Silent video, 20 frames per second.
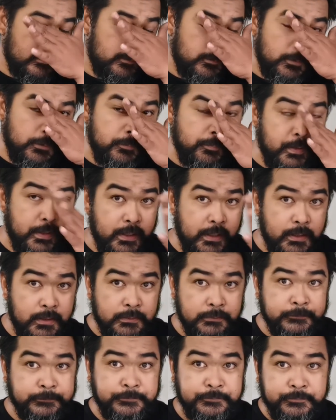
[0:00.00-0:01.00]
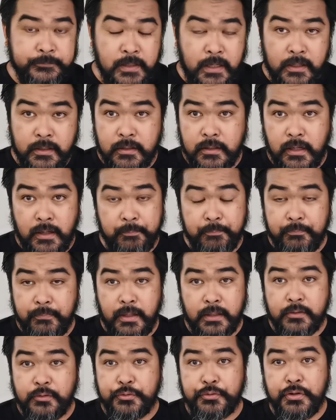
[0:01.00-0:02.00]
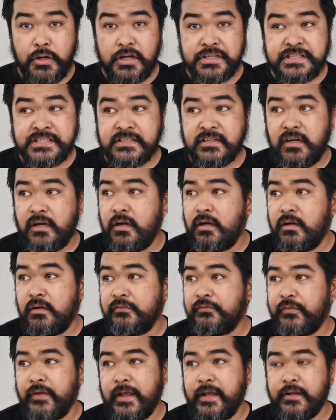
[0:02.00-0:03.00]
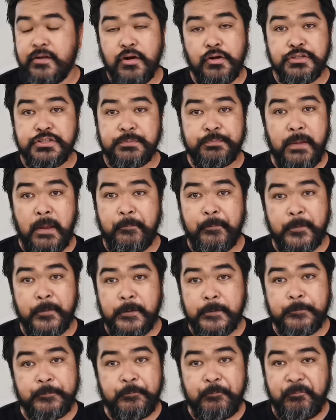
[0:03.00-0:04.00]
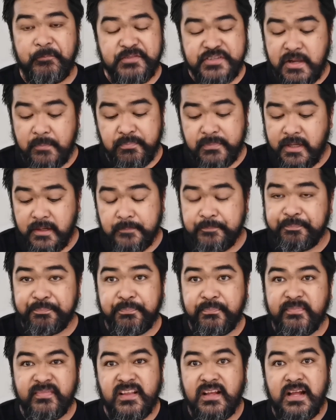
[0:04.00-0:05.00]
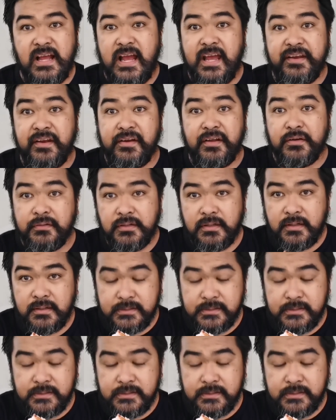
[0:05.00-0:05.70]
Could be a cross of a ghost pepper, something. I don't know.